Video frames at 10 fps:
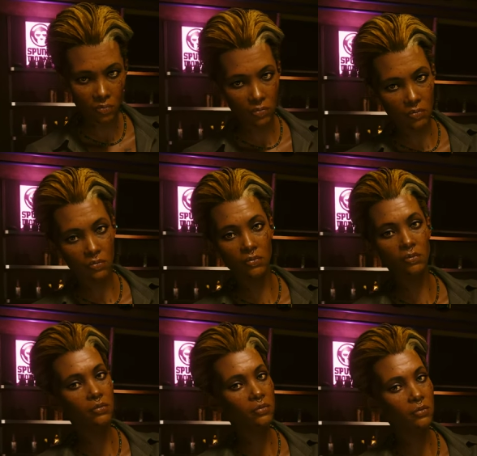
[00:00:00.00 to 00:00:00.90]

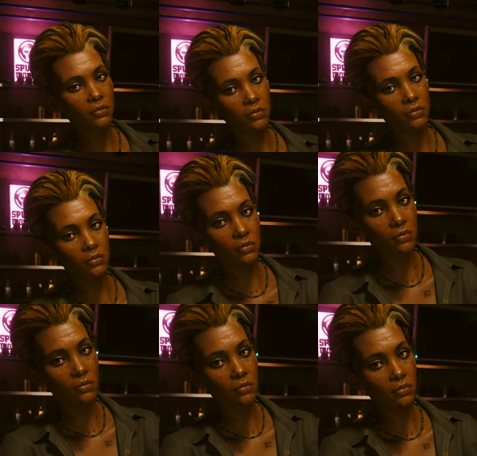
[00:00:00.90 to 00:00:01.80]

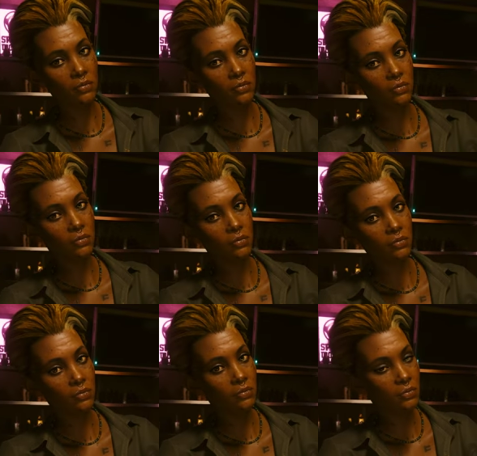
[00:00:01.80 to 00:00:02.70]

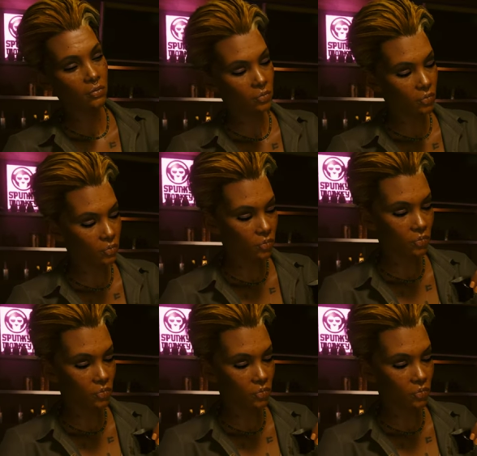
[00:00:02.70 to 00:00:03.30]
Nothing is said.